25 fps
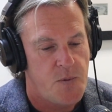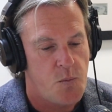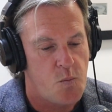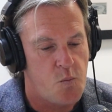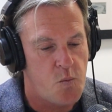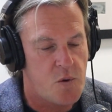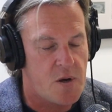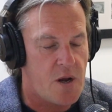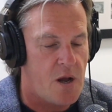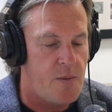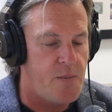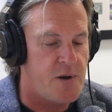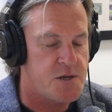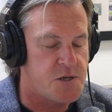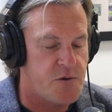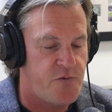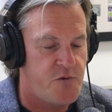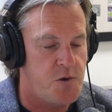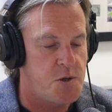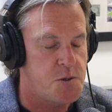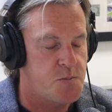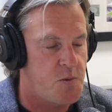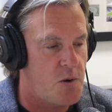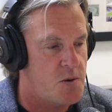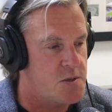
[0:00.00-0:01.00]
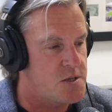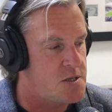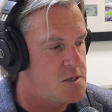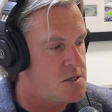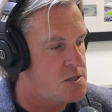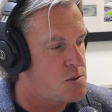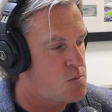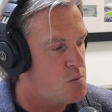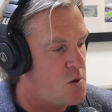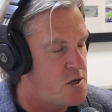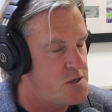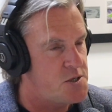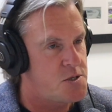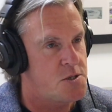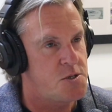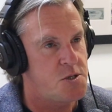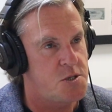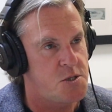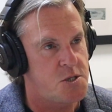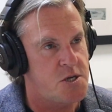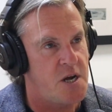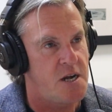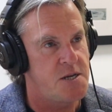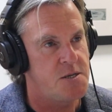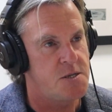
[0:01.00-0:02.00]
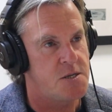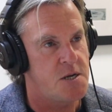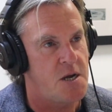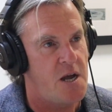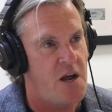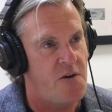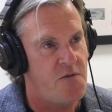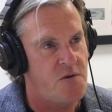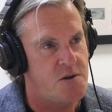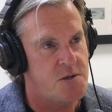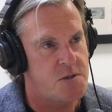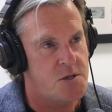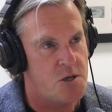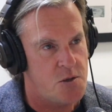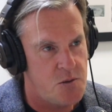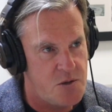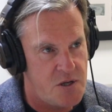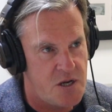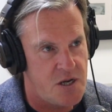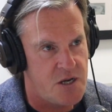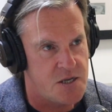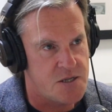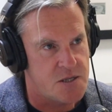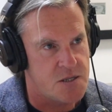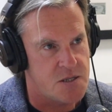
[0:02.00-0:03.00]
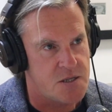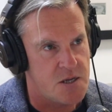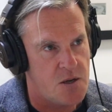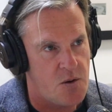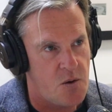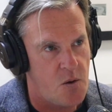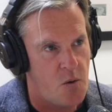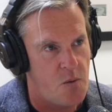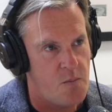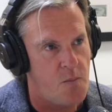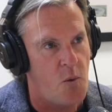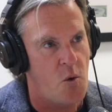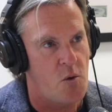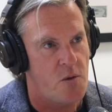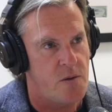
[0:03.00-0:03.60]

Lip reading: Going back to fuse boxes, when should you change it? Every 2 years, is it, or more?